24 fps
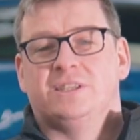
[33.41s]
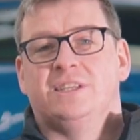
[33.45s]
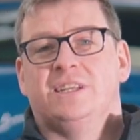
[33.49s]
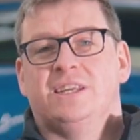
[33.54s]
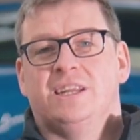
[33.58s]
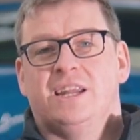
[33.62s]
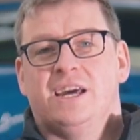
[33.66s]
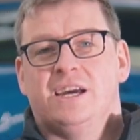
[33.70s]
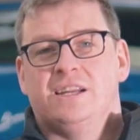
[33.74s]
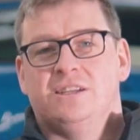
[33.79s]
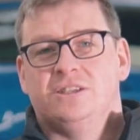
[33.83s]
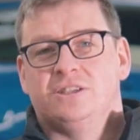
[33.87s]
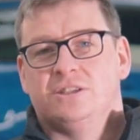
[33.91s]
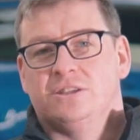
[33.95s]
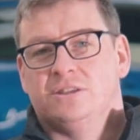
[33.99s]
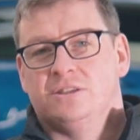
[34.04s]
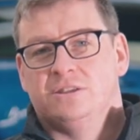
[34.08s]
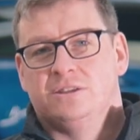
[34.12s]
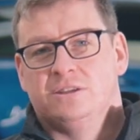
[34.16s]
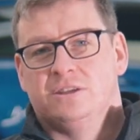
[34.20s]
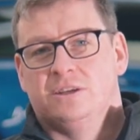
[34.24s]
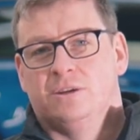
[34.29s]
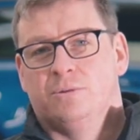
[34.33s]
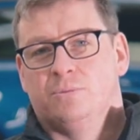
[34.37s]
in an
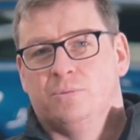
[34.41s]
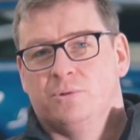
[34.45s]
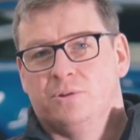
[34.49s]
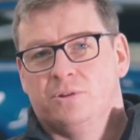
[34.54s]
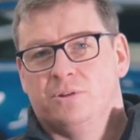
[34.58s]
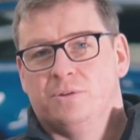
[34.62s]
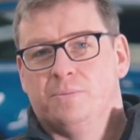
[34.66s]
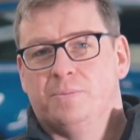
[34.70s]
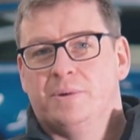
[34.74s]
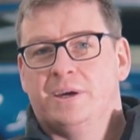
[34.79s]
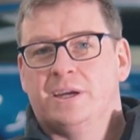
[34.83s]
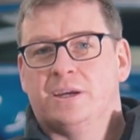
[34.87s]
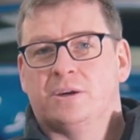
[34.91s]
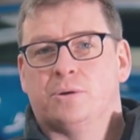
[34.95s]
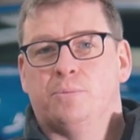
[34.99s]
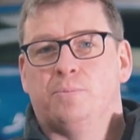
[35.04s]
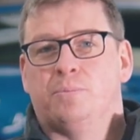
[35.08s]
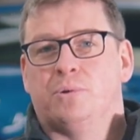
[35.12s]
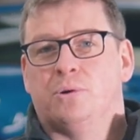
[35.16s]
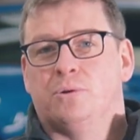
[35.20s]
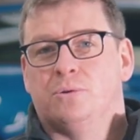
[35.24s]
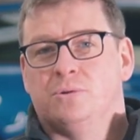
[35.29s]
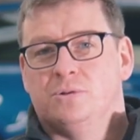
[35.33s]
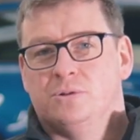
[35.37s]
engine and one of the main
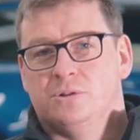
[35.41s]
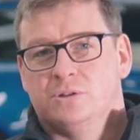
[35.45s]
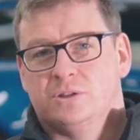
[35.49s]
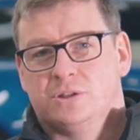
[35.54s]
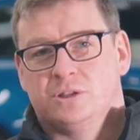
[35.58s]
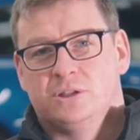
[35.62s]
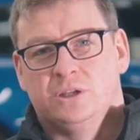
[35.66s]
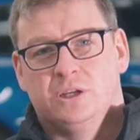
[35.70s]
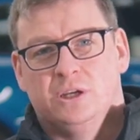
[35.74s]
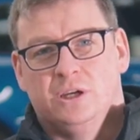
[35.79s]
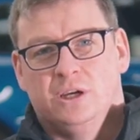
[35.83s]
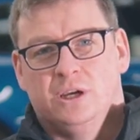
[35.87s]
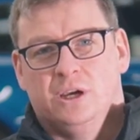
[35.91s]
components